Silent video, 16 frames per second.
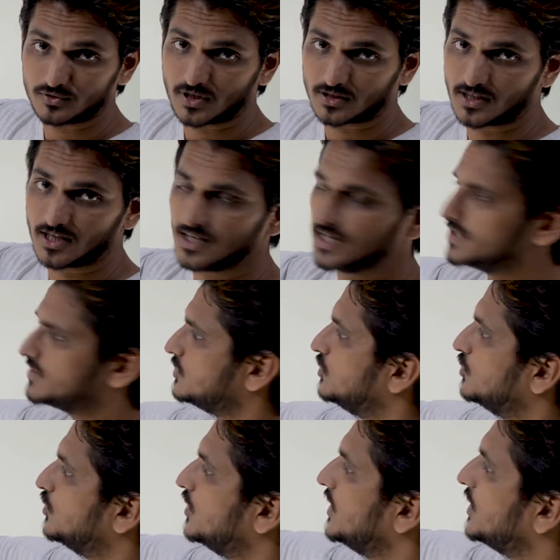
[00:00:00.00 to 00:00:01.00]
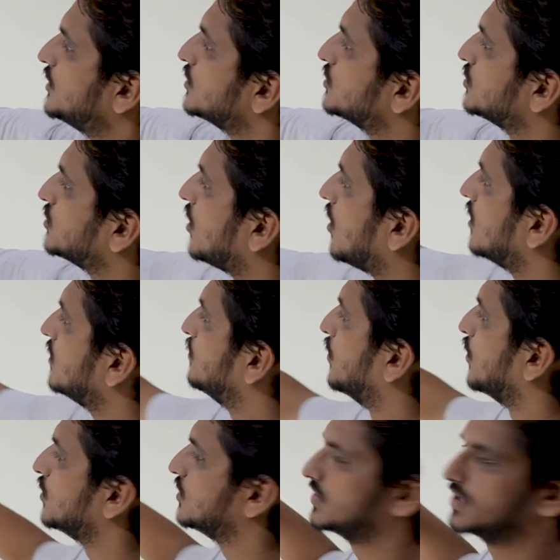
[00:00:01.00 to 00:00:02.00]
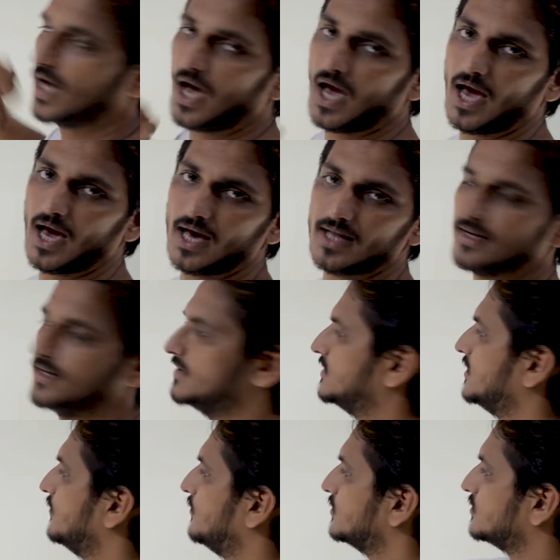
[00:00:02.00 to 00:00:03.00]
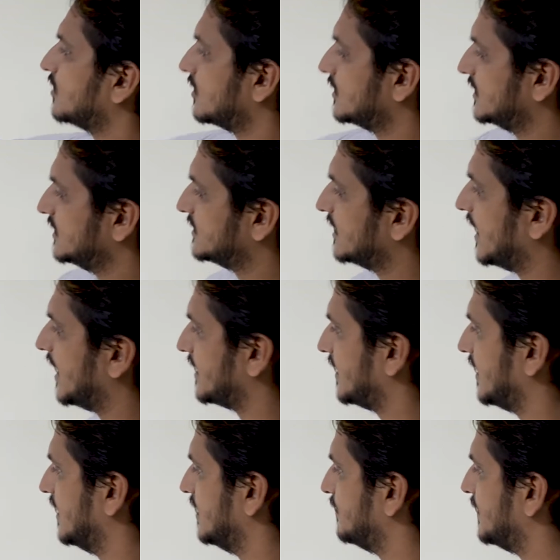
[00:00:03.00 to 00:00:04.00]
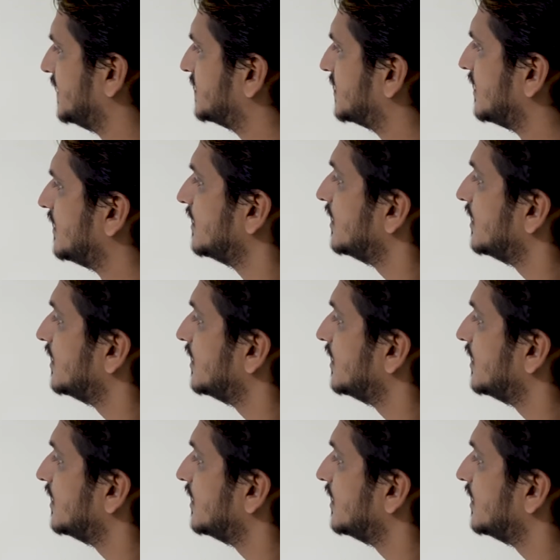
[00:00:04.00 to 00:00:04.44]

the thing is you need to sort both the arrays if you sort these array elements